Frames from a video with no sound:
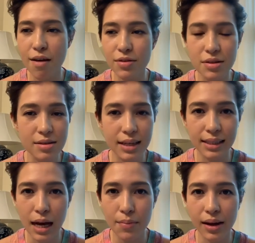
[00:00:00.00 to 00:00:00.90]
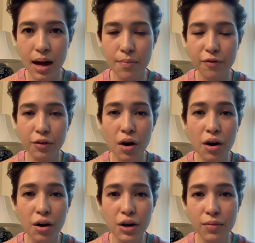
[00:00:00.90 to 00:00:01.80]
everything that's coming up for
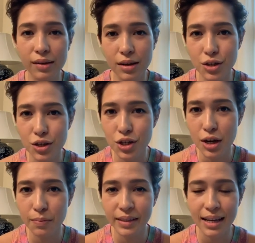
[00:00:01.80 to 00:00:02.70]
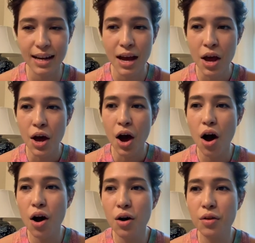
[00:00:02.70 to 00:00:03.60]
all your relationships and
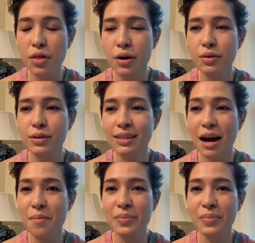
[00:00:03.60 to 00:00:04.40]
all those,